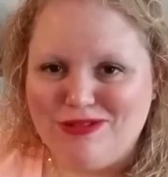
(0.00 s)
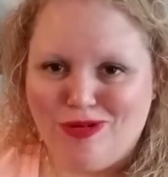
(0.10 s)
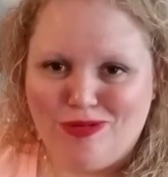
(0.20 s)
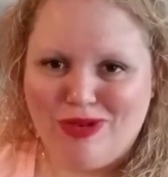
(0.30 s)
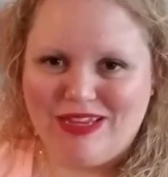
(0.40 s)
you
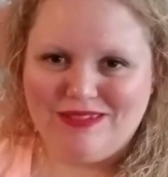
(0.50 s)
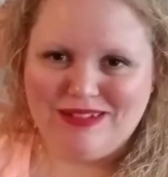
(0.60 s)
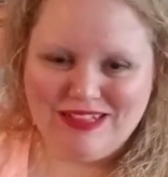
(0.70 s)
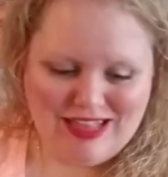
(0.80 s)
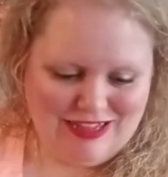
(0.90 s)
all my
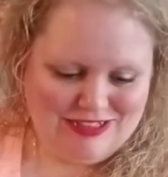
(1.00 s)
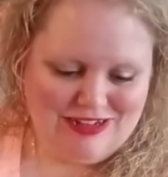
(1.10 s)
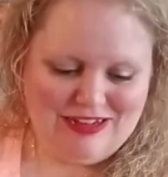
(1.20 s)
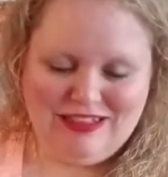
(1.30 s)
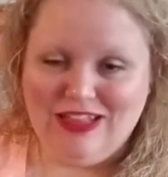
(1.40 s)
clients are
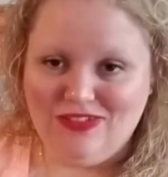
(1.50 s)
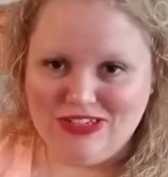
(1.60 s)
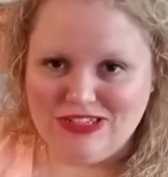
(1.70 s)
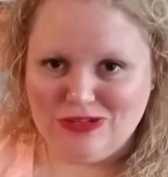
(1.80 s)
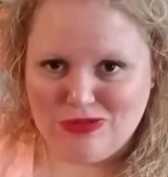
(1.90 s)
going to love it
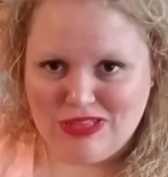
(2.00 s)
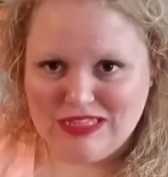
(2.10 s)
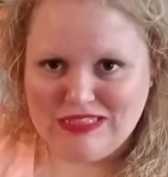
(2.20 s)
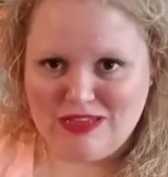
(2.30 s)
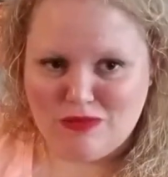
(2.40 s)
too when they
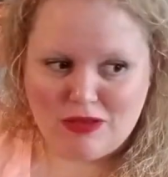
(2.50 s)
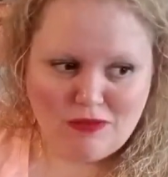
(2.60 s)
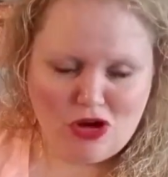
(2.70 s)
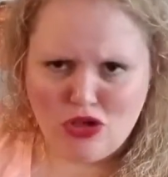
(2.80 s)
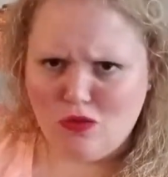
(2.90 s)
see me.
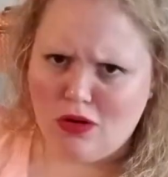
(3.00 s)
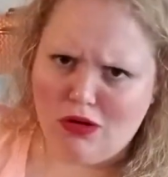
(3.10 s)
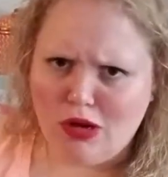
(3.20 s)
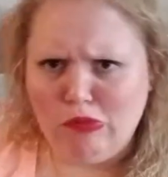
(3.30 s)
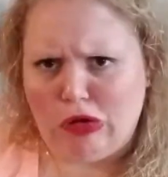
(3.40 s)
Are you
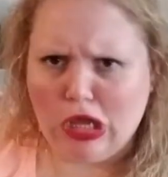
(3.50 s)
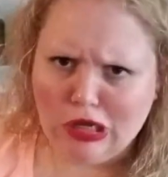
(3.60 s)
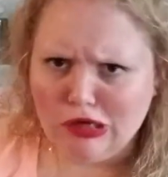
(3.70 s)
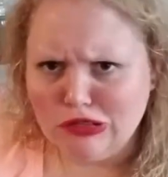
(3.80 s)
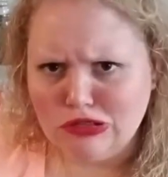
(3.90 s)
wearing a
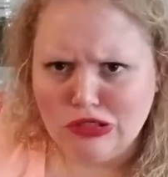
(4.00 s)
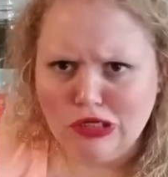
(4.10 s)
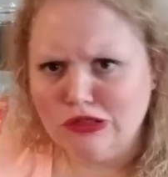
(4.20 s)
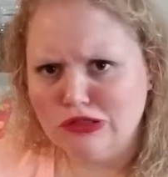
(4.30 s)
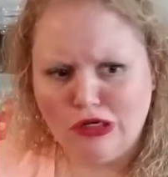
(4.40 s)
blanket to see
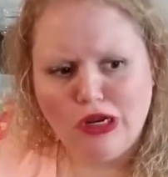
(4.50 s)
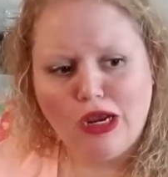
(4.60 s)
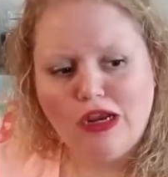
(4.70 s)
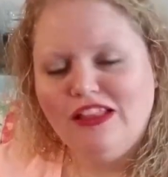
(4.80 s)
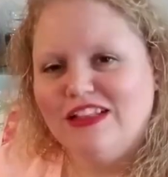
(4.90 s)
us
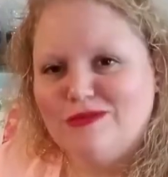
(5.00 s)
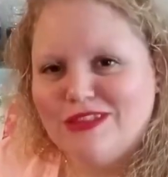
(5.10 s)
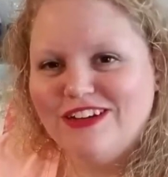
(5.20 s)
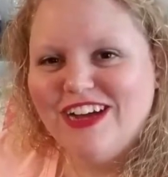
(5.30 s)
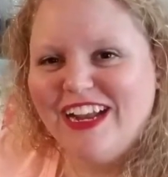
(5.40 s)
today? That's what
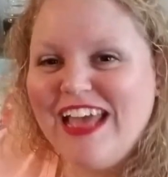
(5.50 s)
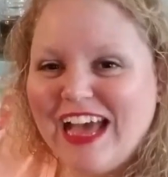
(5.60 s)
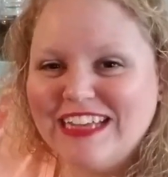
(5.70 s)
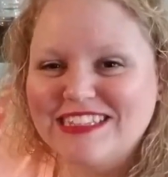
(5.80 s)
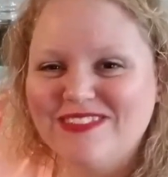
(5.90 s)
they're going to
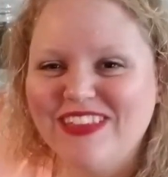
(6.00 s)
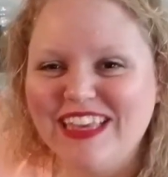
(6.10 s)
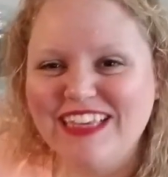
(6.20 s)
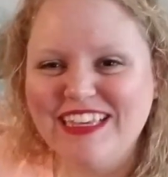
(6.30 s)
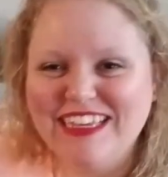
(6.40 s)
ask me.
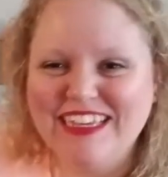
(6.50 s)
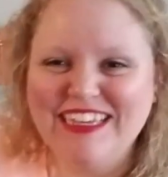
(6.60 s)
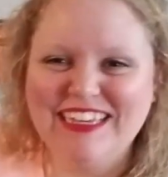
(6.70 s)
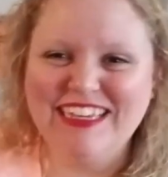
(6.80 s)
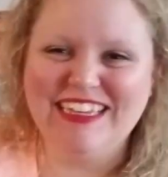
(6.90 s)

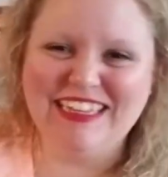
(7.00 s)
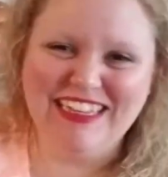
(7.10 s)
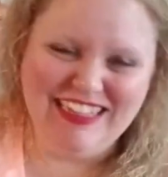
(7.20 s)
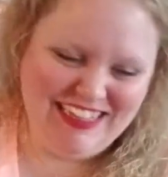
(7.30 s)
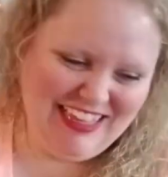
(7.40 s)

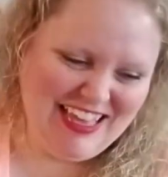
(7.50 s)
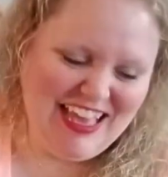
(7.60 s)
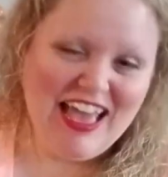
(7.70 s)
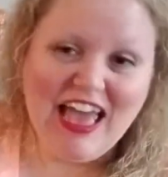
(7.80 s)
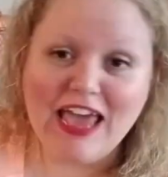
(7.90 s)

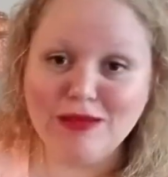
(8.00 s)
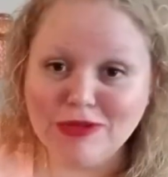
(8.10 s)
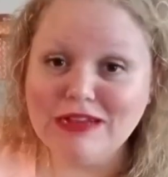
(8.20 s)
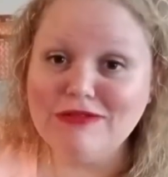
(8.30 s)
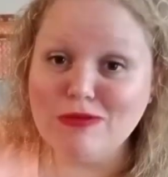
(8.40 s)
And I'm
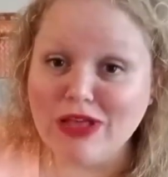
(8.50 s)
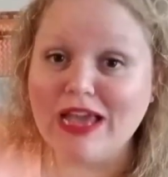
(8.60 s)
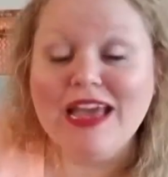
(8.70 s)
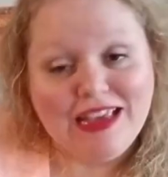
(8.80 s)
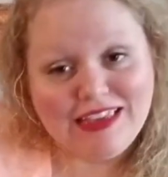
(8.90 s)
going to reply,
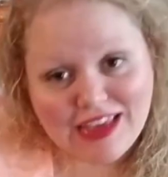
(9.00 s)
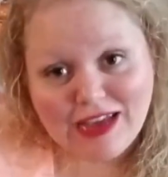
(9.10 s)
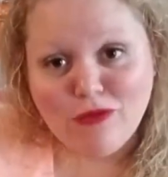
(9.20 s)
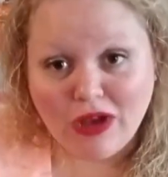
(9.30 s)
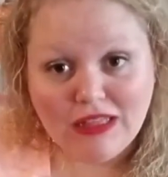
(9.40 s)
yeah,
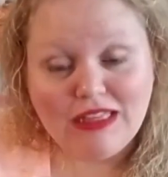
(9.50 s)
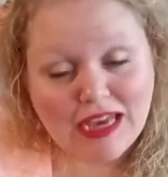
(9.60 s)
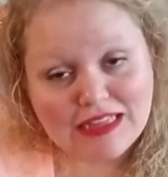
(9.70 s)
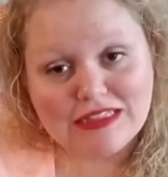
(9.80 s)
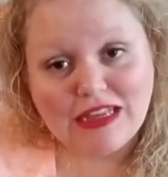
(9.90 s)
well,
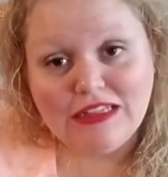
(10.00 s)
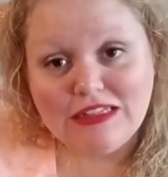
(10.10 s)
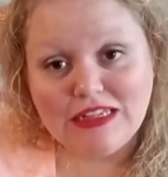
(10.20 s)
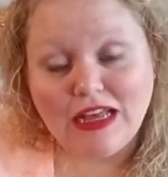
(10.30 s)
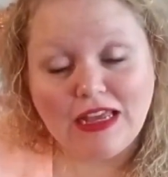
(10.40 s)
yes,
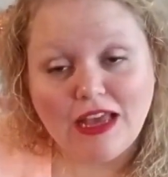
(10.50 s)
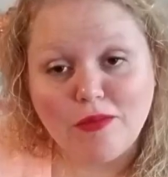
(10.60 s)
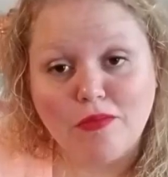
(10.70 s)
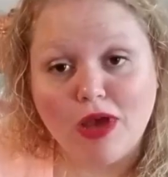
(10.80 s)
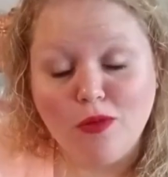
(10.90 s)
indeed I
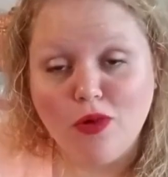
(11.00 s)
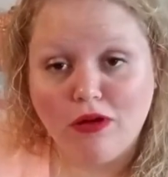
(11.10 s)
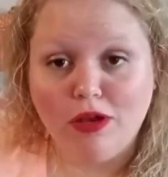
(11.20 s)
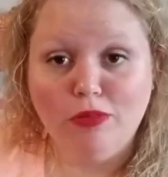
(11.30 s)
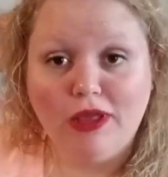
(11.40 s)
am. I'm
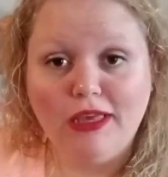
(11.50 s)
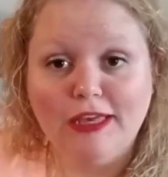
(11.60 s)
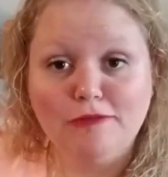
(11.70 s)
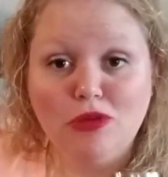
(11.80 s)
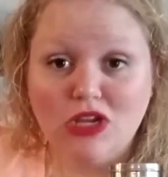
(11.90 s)
wearing a
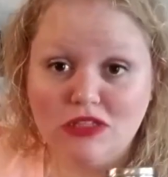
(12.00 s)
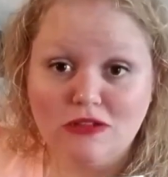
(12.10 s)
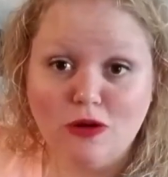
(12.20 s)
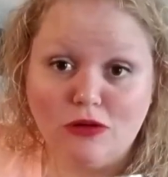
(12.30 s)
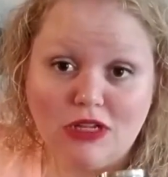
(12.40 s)
blanket because it's
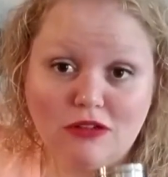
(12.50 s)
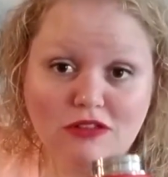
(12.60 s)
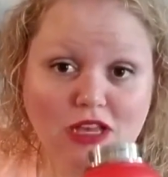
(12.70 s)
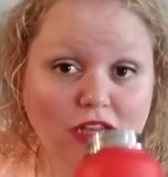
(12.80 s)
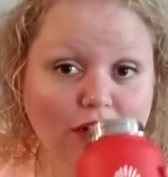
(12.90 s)
cold
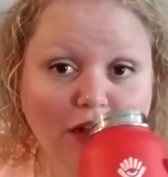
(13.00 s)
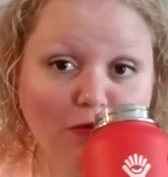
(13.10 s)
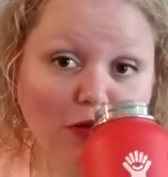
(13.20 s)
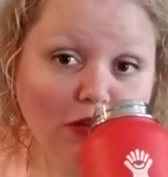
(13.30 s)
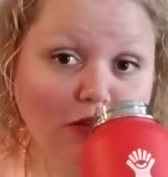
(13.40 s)
outside and I
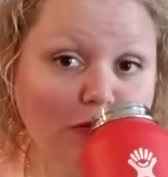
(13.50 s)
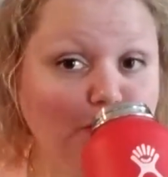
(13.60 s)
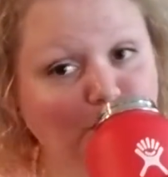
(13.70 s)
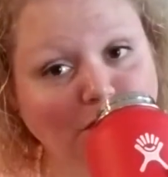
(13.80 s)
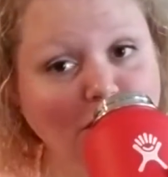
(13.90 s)
want to.
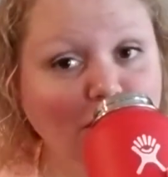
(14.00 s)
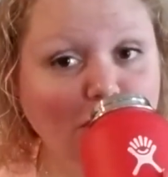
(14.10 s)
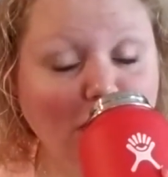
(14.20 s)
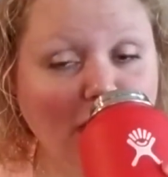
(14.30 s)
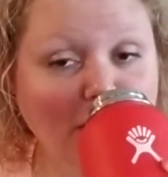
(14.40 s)
So
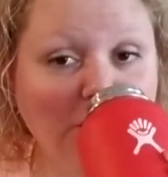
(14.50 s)
there.